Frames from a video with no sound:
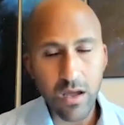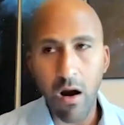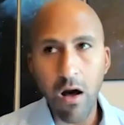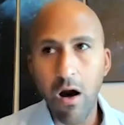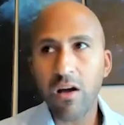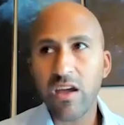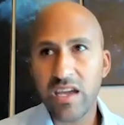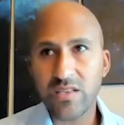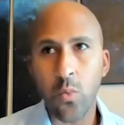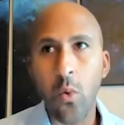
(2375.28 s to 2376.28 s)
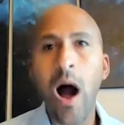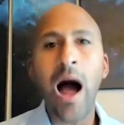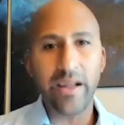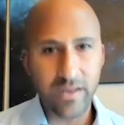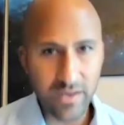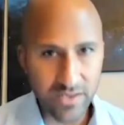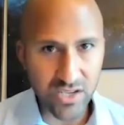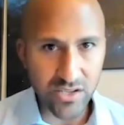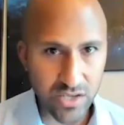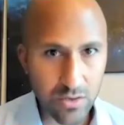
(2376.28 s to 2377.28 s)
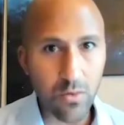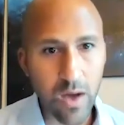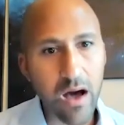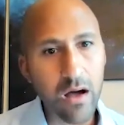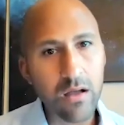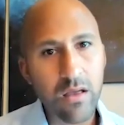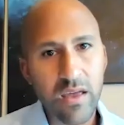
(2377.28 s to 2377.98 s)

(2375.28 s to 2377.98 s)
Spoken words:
All kids want to do well.